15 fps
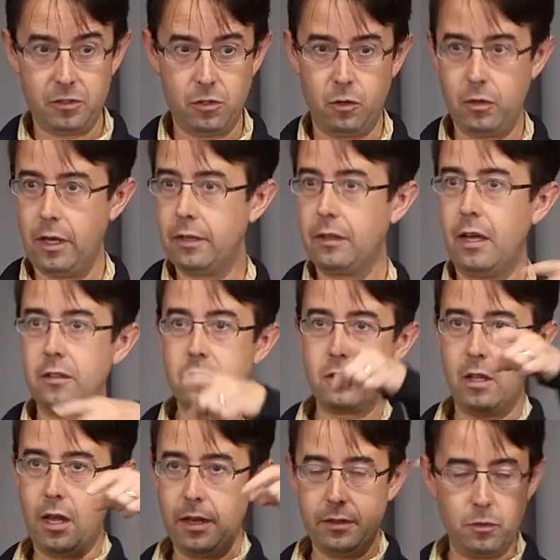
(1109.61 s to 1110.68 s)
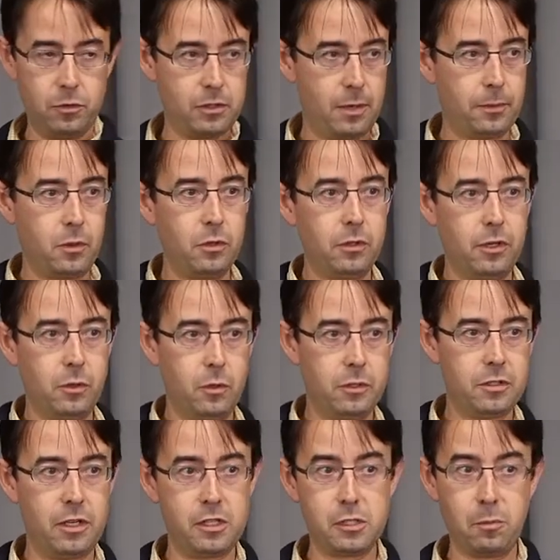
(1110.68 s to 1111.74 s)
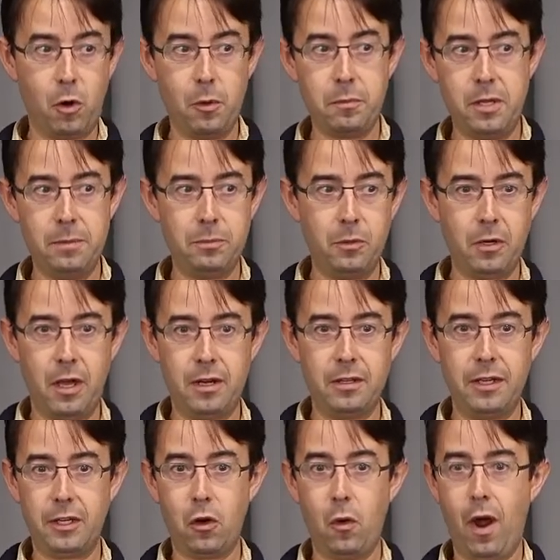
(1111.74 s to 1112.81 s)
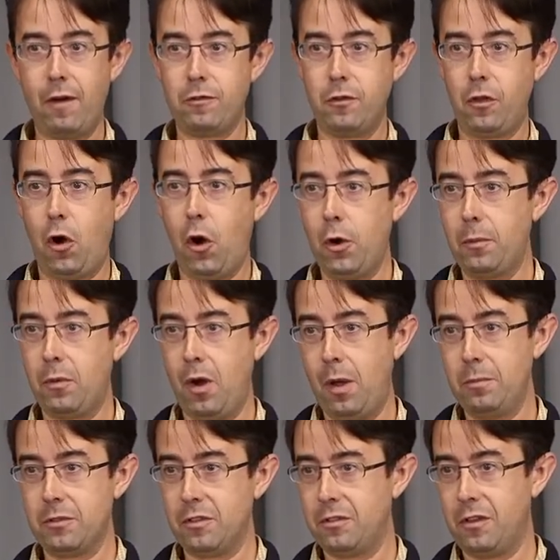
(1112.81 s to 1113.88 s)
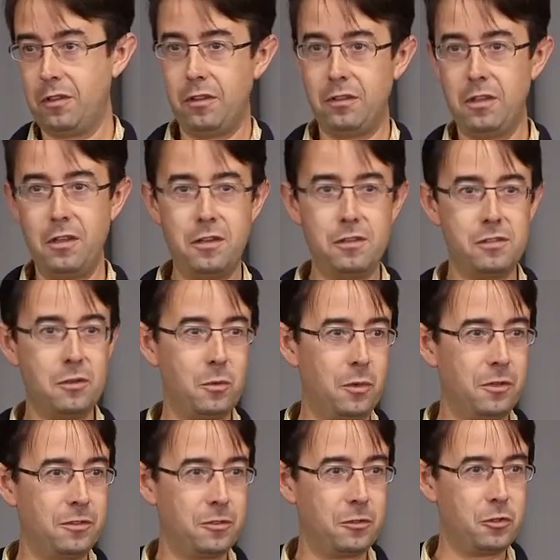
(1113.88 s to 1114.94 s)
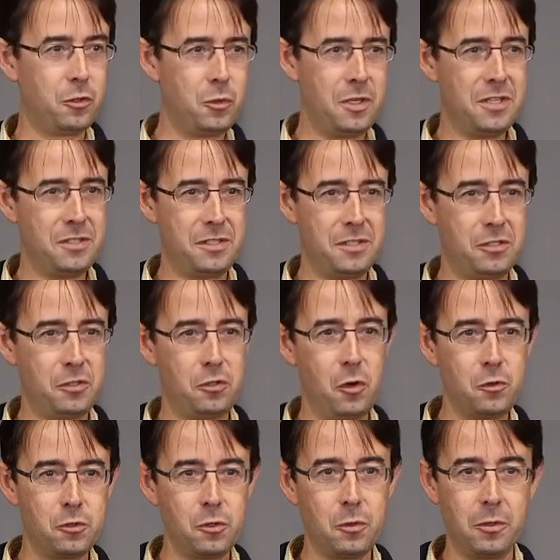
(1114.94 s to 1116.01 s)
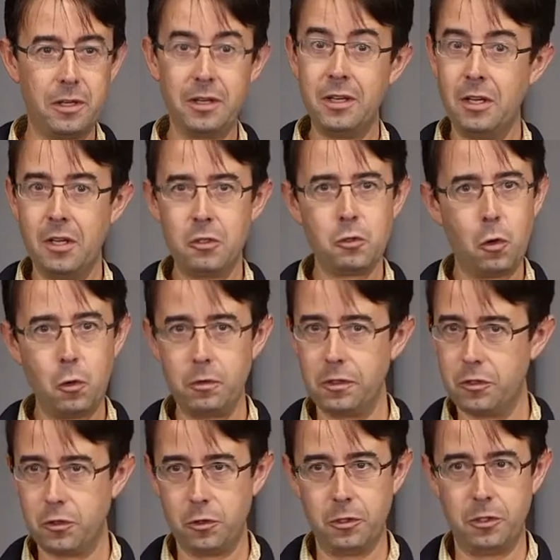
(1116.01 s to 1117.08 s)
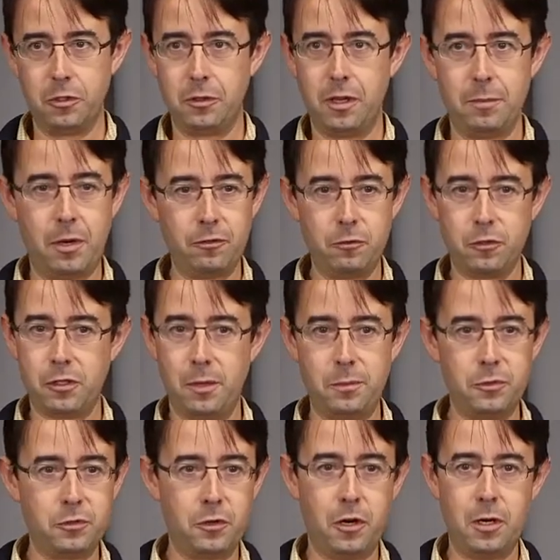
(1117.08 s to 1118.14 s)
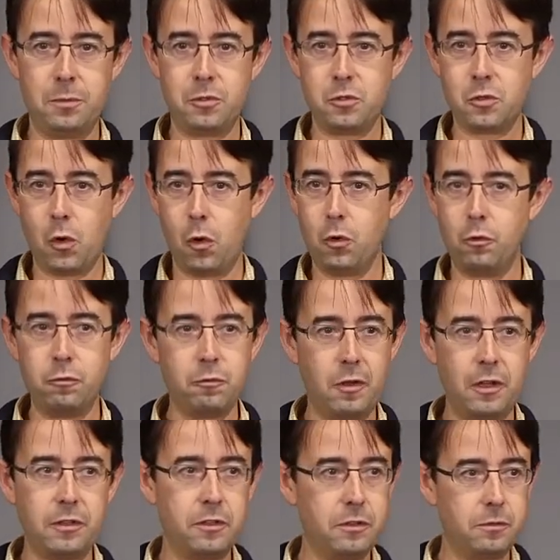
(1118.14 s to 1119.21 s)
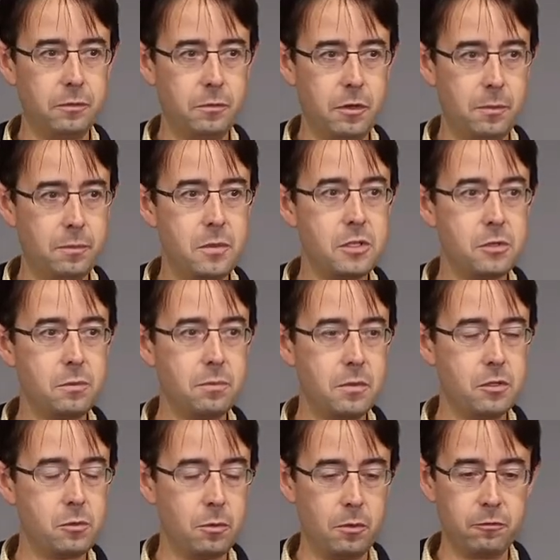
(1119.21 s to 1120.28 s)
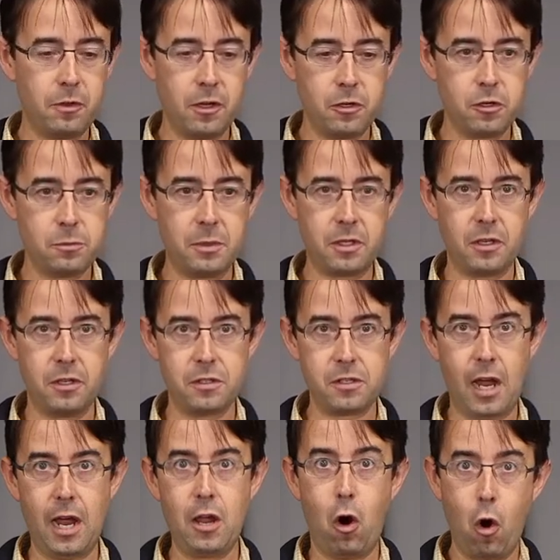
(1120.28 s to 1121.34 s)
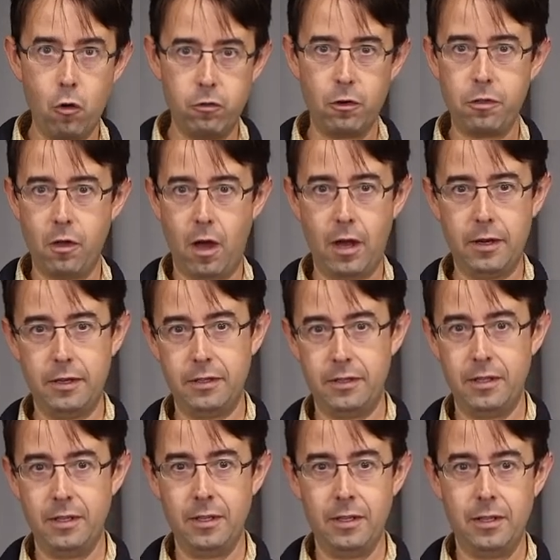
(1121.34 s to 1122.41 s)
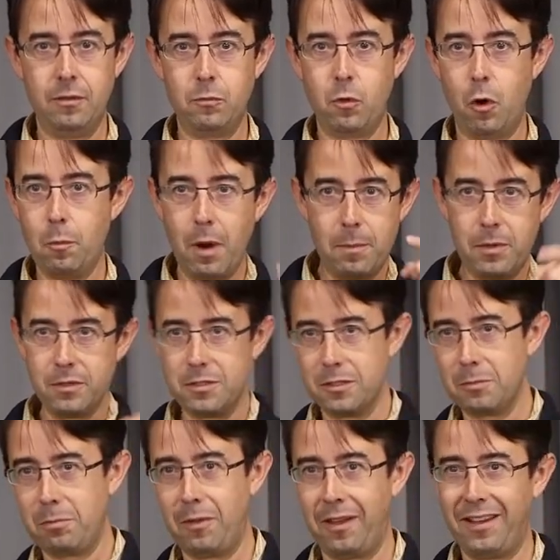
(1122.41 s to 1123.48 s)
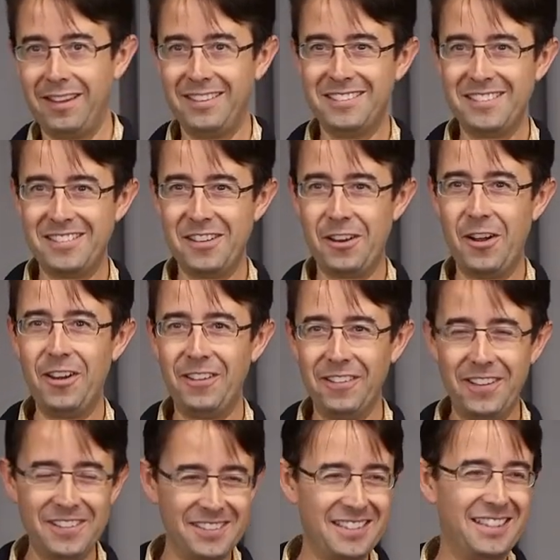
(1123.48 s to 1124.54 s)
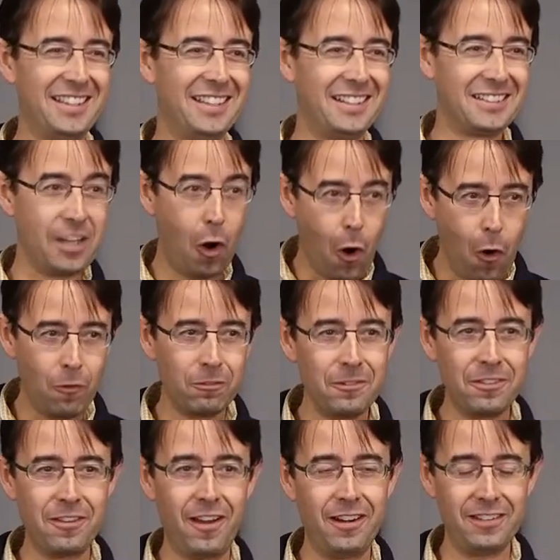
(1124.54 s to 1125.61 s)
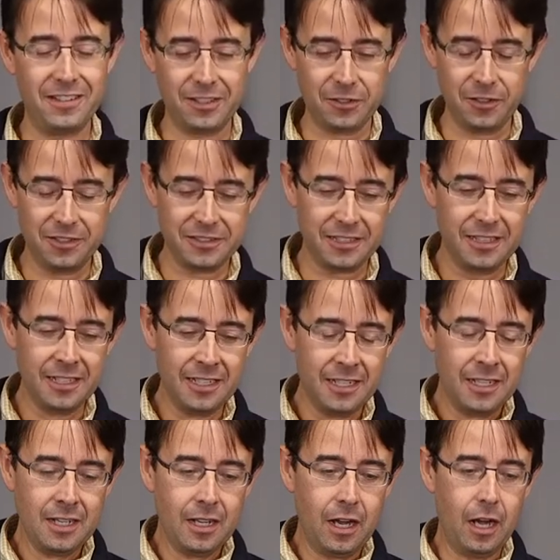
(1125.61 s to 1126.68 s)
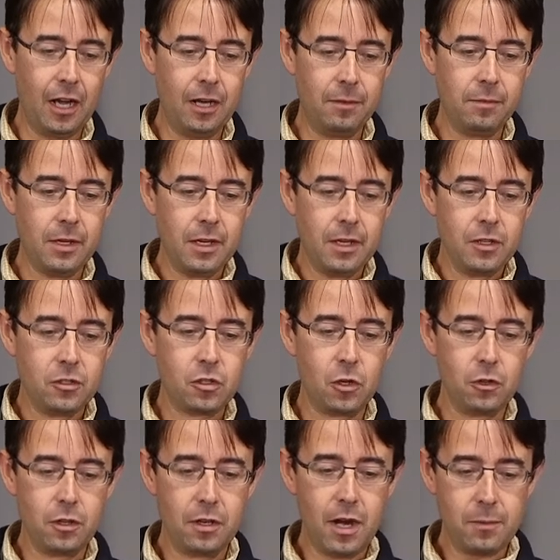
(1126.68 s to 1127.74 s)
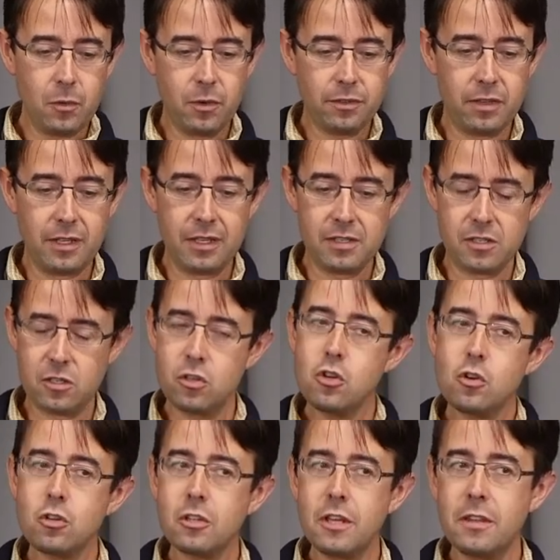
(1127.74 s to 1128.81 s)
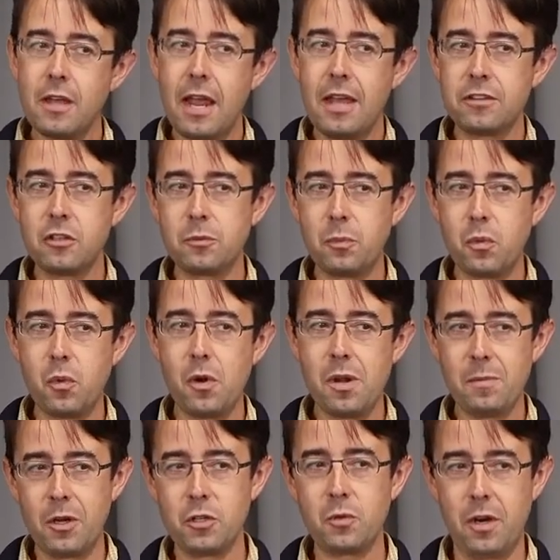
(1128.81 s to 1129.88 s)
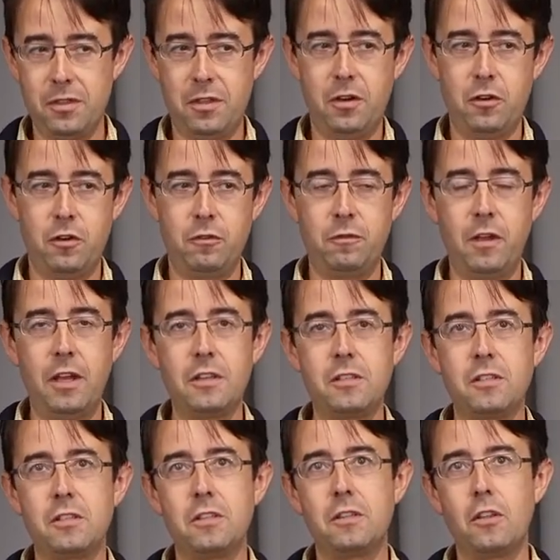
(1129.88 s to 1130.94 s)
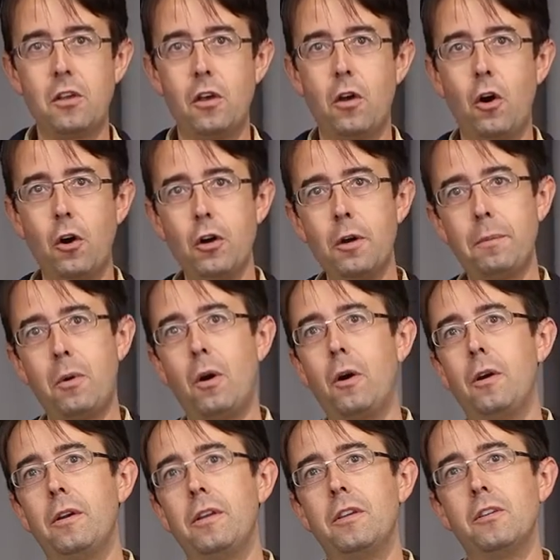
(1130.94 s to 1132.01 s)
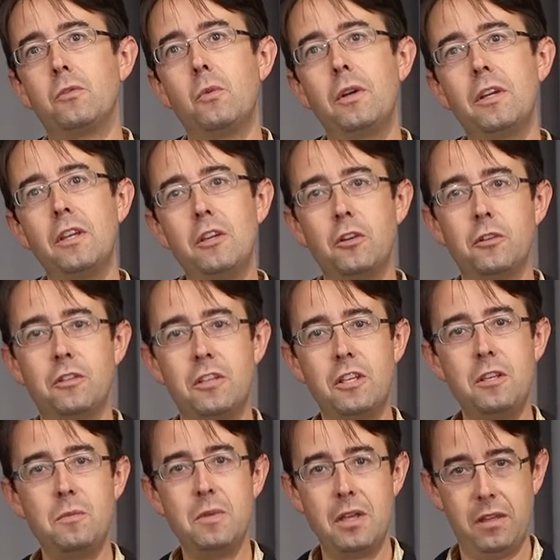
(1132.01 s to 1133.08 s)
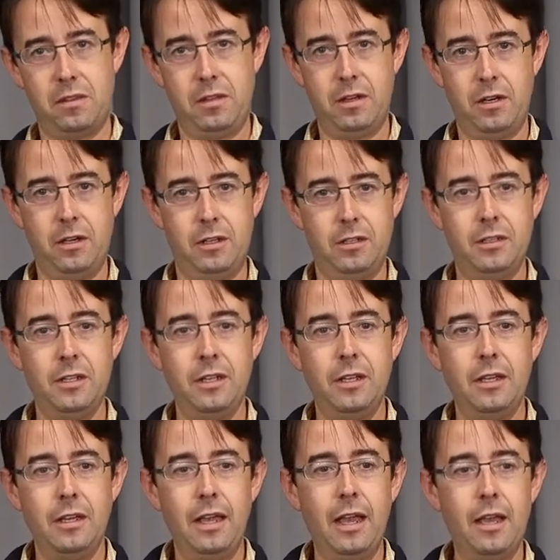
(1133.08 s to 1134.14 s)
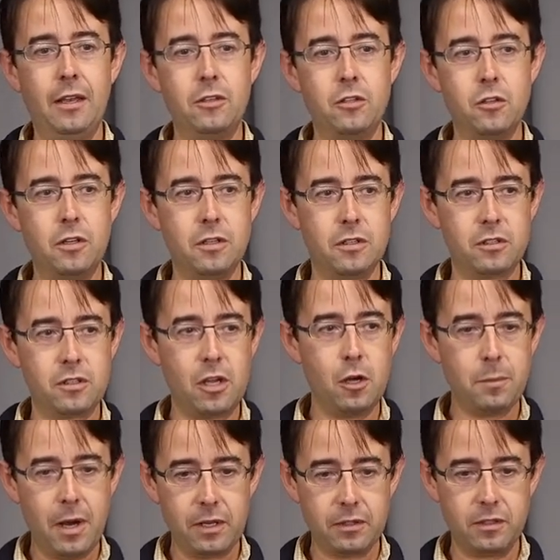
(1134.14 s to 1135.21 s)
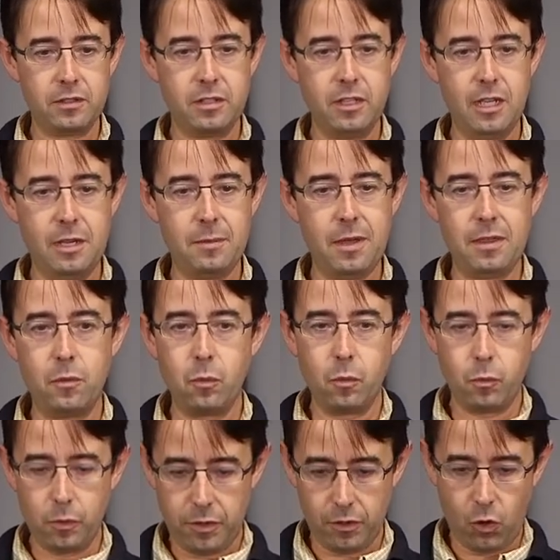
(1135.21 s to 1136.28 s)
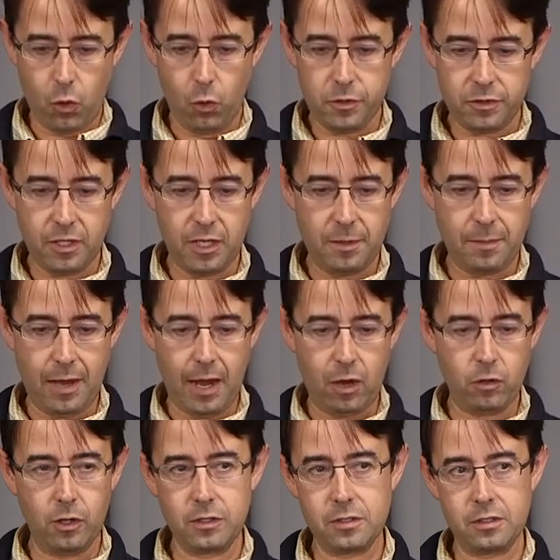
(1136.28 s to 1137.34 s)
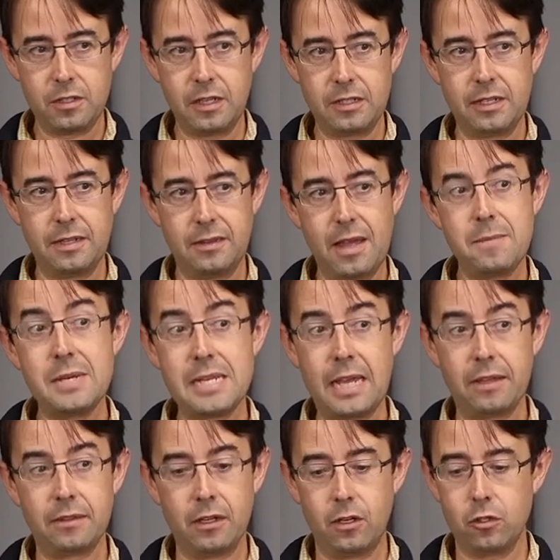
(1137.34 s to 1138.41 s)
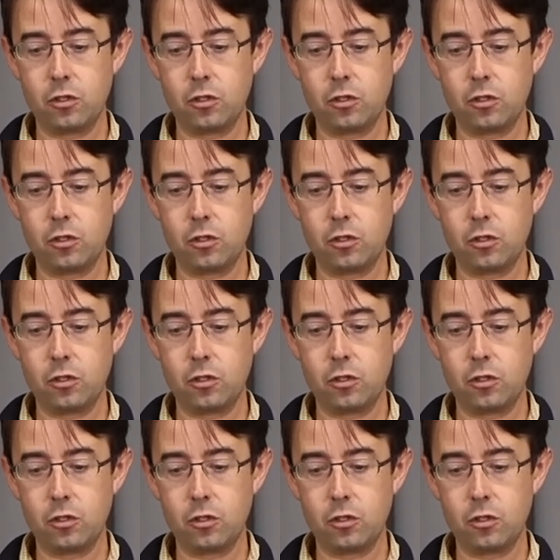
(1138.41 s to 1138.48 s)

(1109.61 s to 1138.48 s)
So like that slide that was up earlier where it's like smart people kind of like go after the hard problems because they think the easy ones are too easy, so don't do it. Totally true. And my first couple startups, total failure, you know, mis miserable failures because I overthought it, wrote my business plans, did all those things, overthought it like crazy. Um, so the number one thing is, is usually the answer is pretty much right there in your face. The harder part is when can your team get there and do you need to scale back the team? And then with the core team, how long does it take to, them to get there?